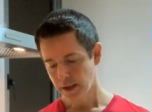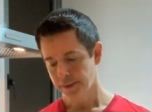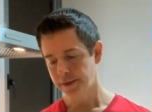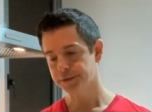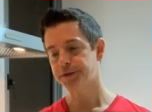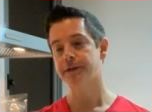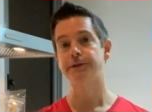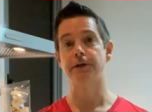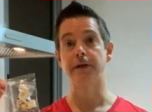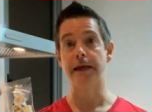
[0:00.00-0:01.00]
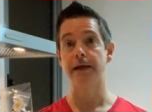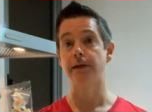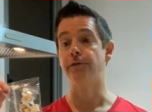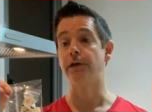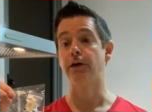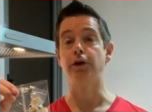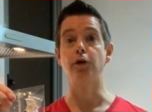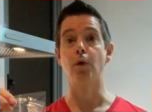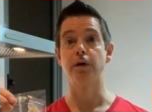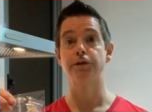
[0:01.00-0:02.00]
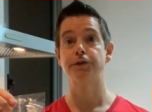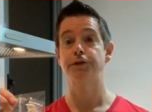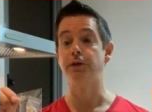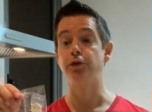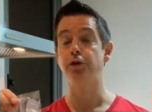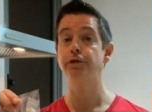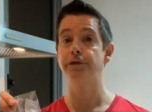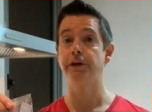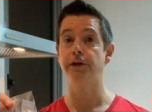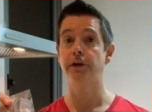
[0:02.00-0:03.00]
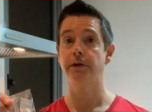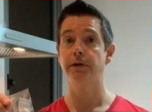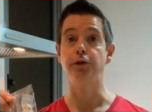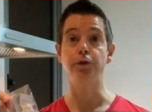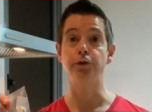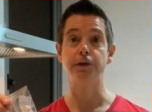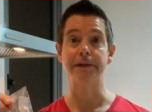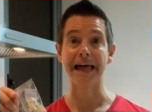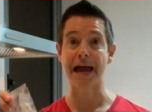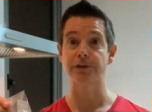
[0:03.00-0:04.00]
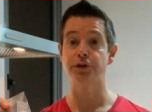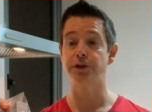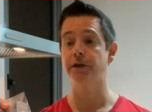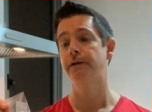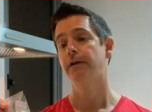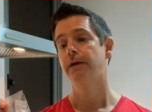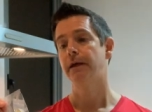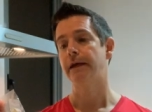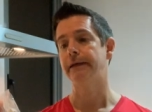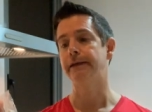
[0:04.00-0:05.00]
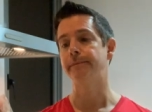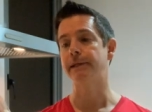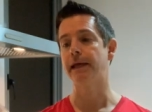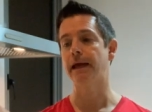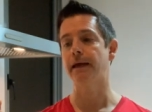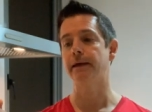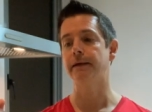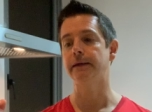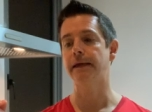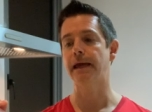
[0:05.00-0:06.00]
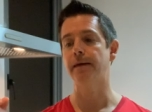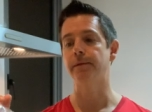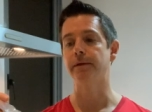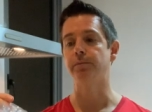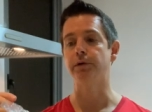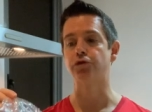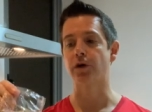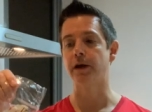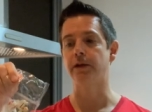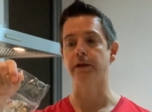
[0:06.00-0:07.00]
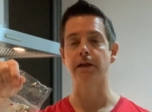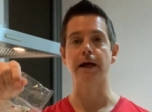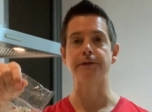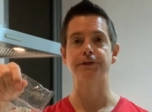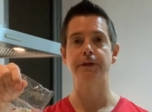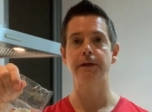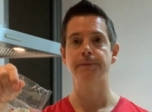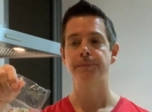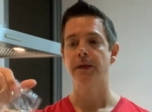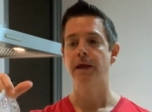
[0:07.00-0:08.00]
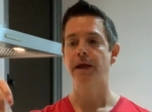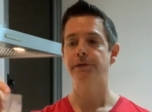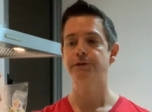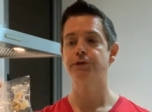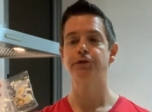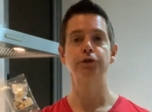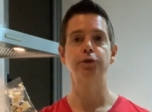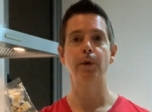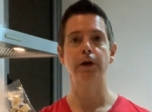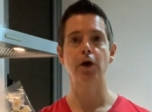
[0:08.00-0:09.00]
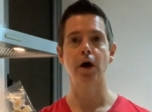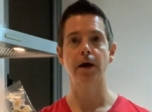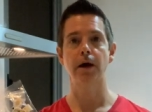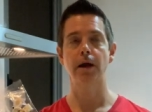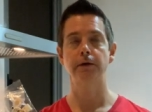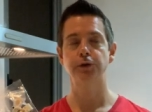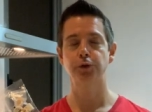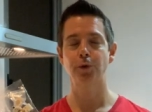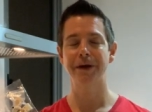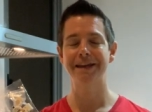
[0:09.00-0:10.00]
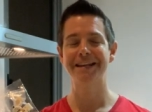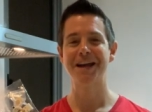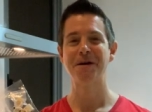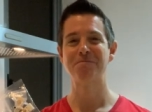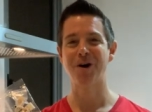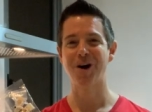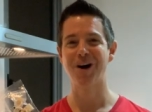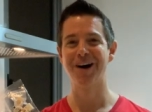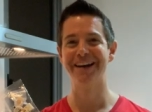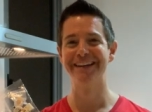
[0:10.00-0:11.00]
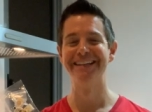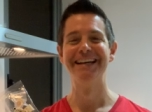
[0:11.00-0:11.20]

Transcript: This is again a very gorgeous and new figure, new to last year. He became he came in Betrayal of Cloud City, and this is the twin car twin pod